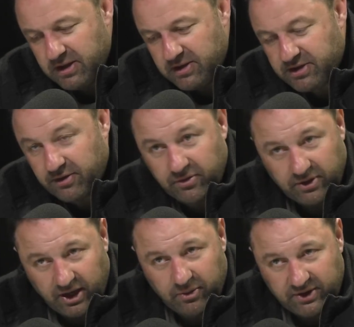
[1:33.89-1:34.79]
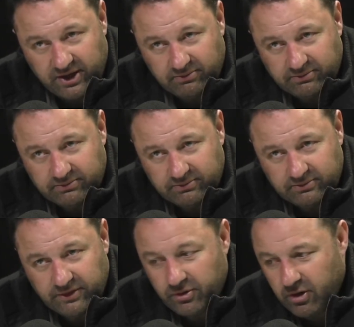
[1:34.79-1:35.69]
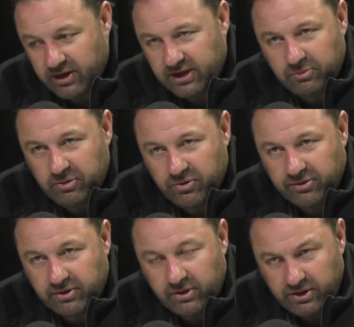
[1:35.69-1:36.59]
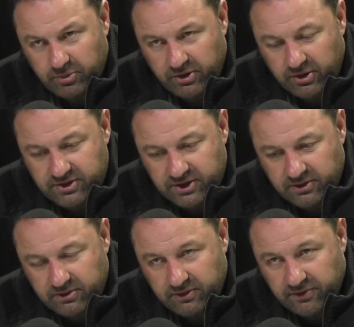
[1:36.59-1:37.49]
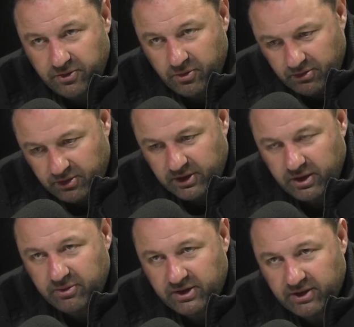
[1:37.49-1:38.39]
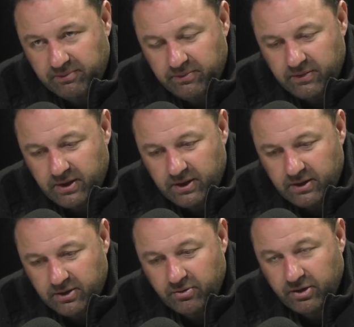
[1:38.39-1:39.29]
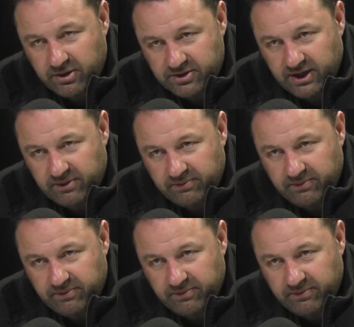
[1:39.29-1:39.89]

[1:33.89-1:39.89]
So if you're on a low income, if you're on a high income, 1.39, you won't notice it. If you are on a low income, you'll notice that.